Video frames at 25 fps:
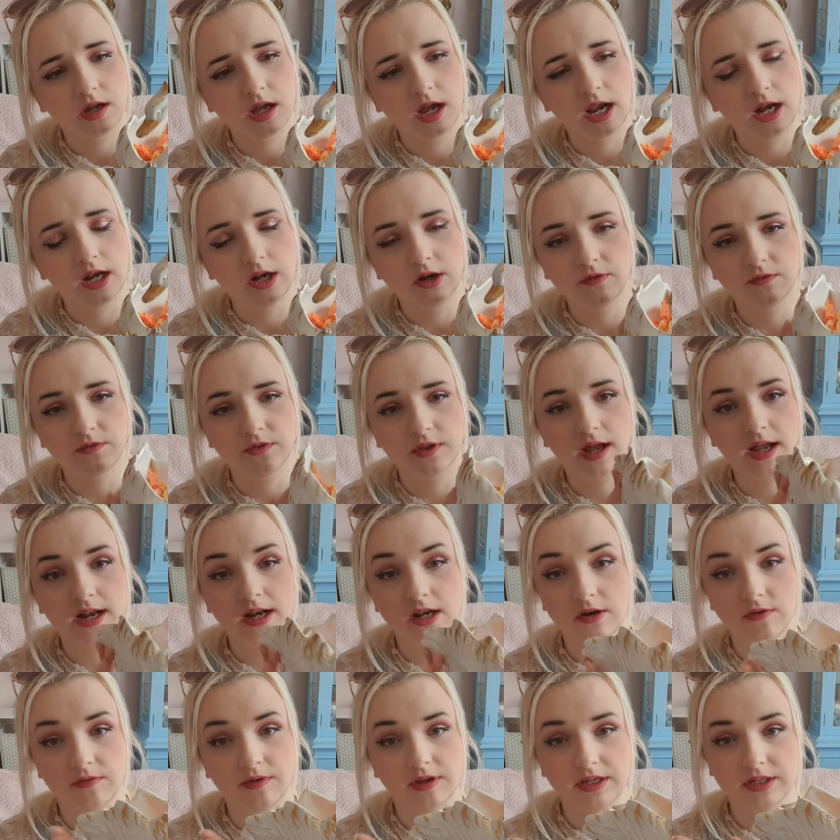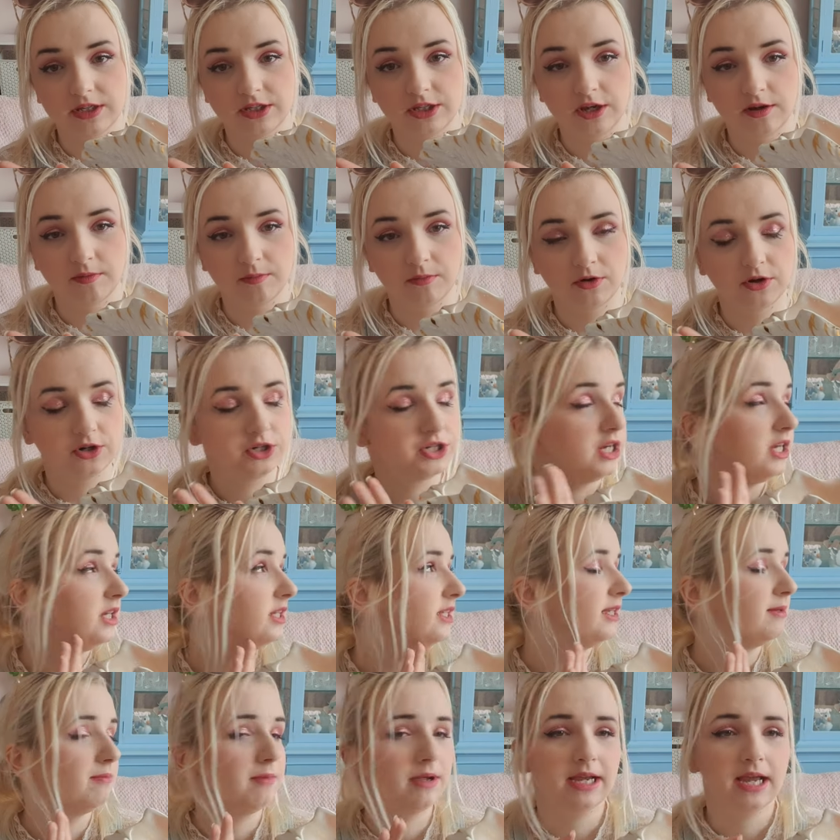I love it so much.
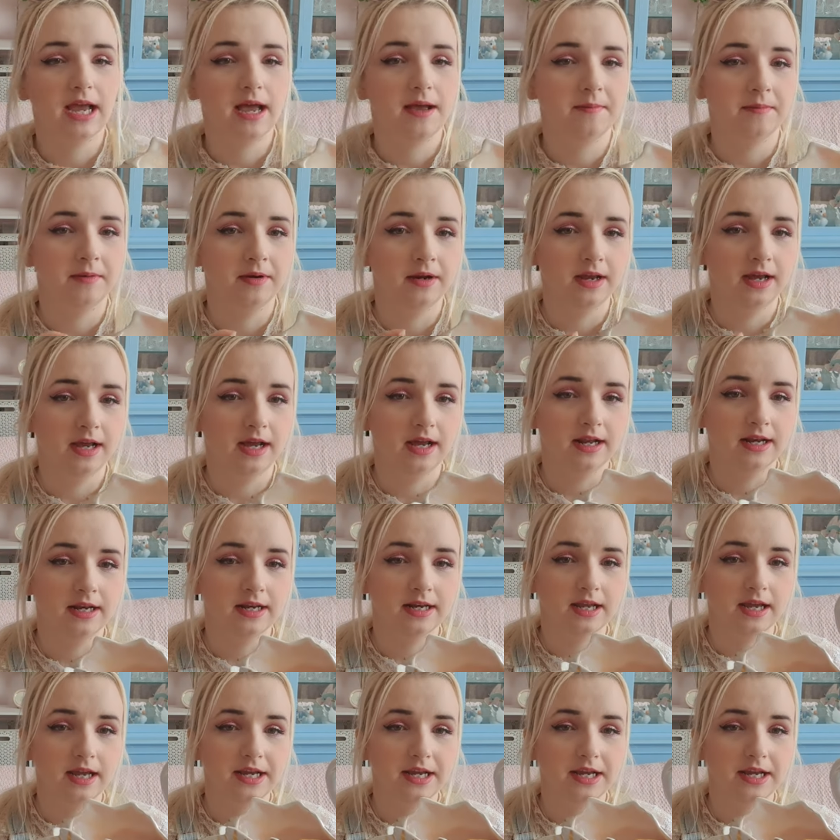It's in my cabinet and